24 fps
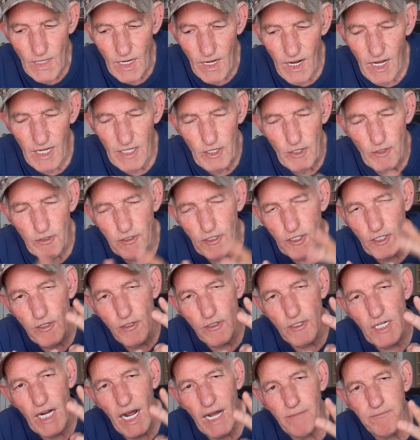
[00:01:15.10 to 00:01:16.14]
used two
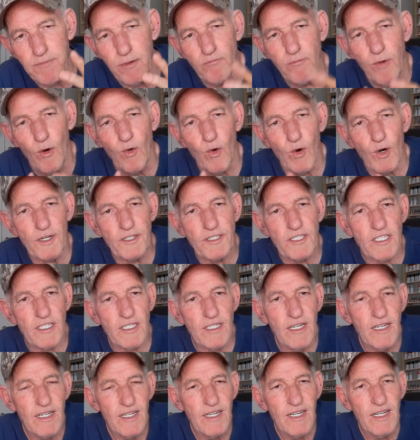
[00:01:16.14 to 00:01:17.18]
type of boards.
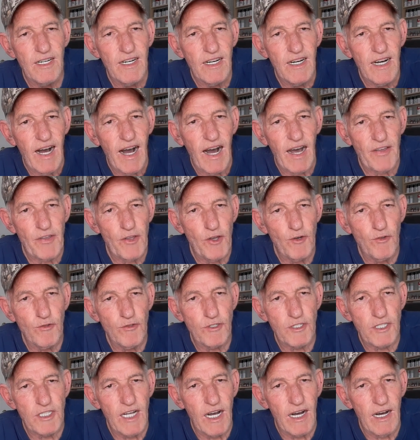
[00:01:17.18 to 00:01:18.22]
I
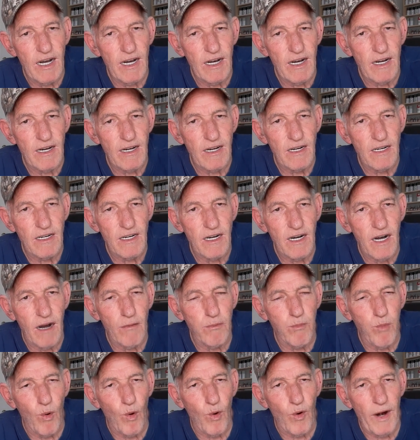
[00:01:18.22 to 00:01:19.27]
used a
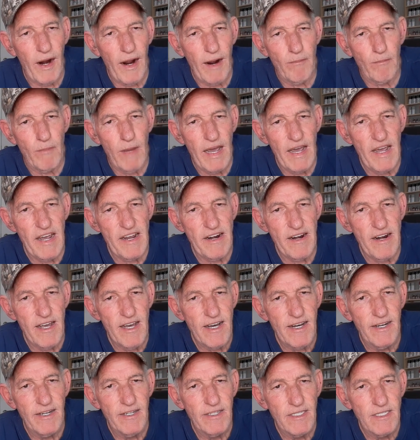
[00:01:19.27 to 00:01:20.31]
board I made,
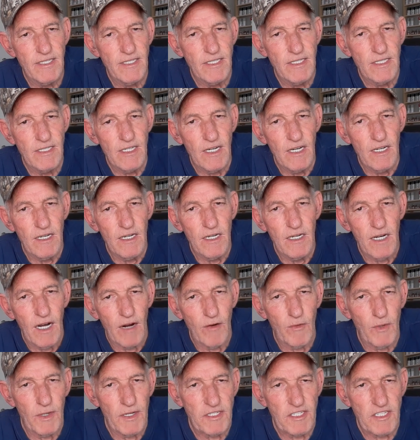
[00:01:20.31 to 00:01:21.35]
a
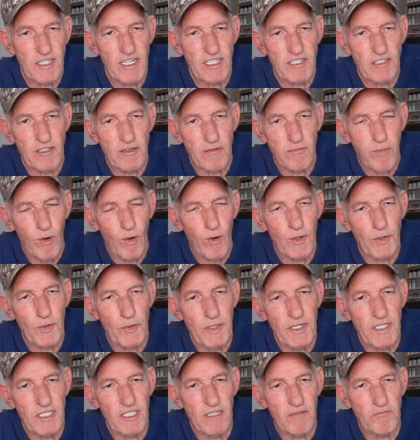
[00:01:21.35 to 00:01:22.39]
resistor board.
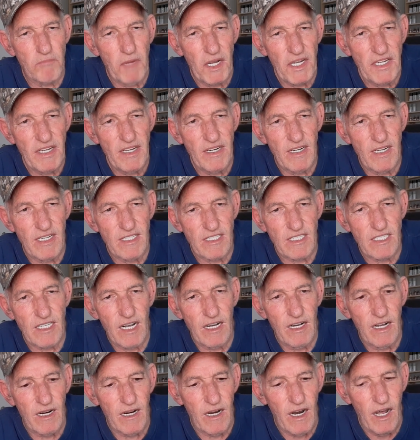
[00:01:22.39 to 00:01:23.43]
Reason being is
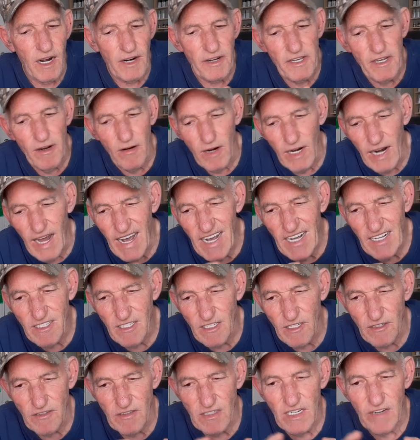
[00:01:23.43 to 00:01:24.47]
a lot of your lights
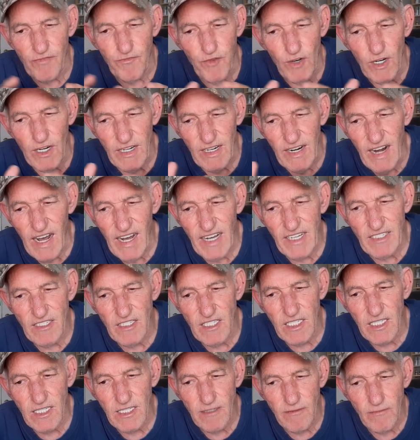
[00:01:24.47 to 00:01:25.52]
are different
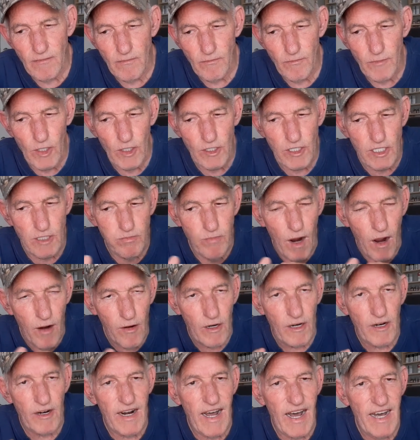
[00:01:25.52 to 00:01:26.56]
lights. They're
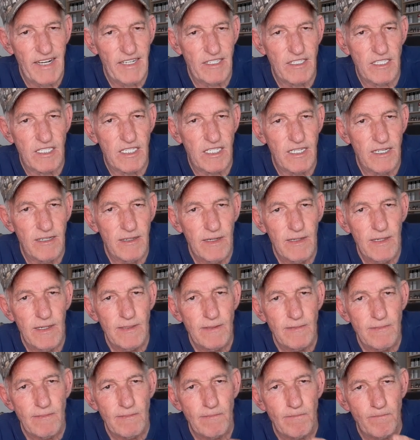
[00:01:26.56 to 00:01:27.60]
smaller lights,
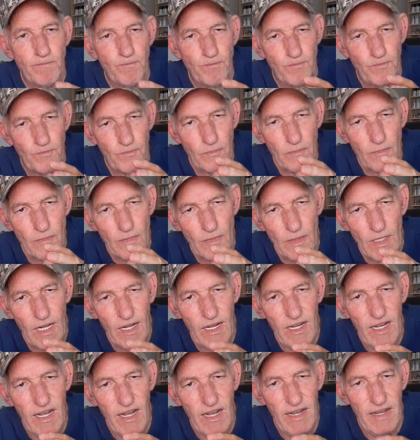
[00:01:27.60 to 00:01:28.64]

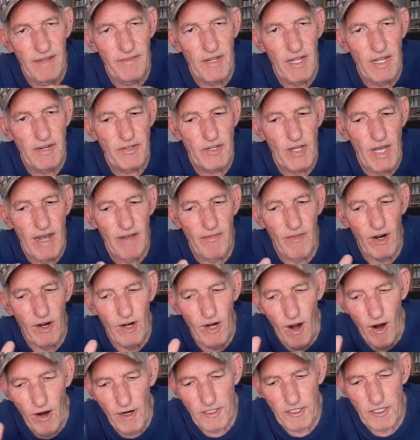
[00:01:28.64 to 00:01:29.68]
and then you have the
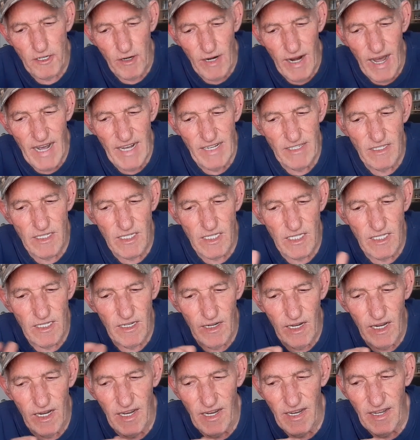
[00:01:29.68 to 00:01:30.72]
larger lights.
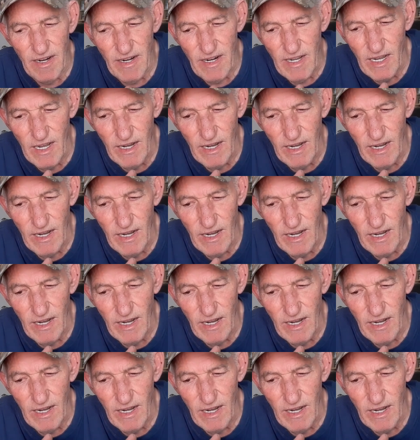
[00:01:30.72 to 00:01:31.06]
And